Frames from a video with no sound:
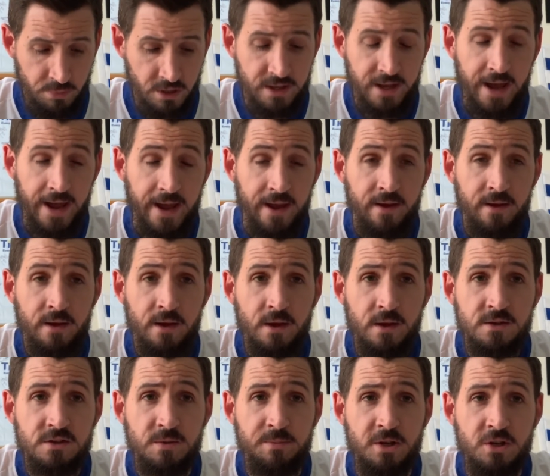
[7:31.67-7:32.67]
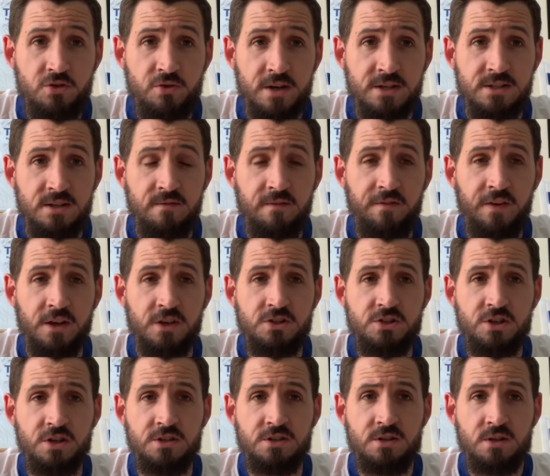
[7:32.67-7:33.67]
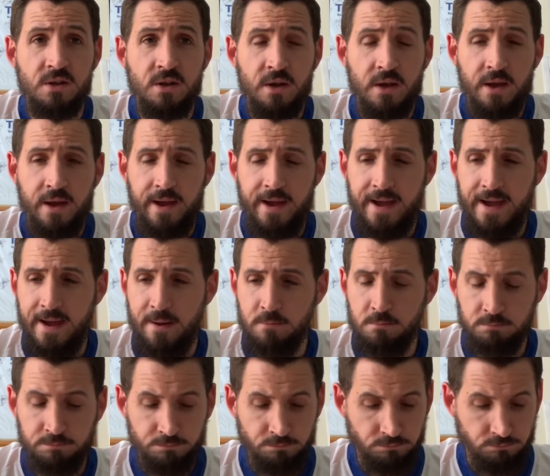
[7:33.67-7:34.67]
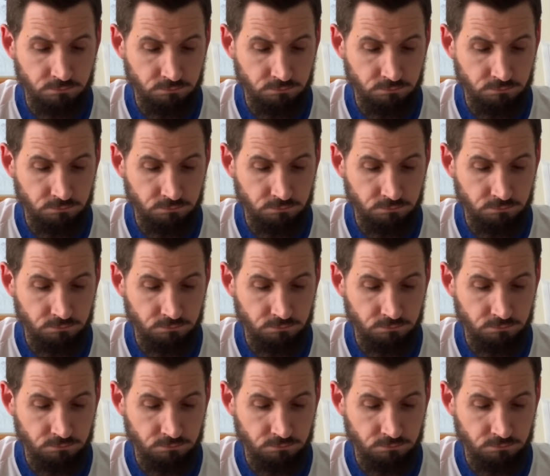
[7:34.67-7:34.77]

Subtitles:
yeah, some interesting fixtures. And